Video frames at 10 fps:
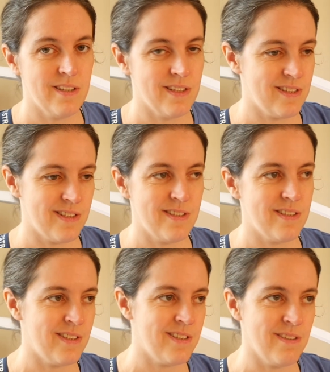
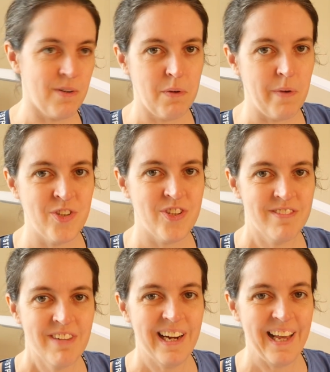It's not a question,
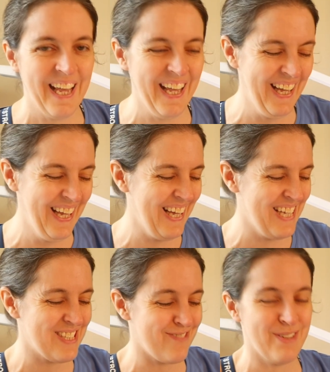really.
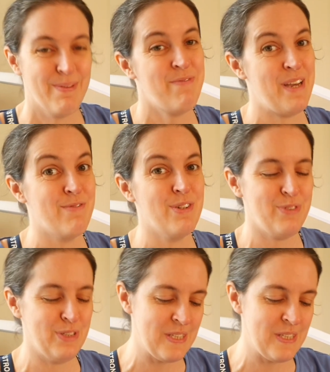It's one of my favourite foods.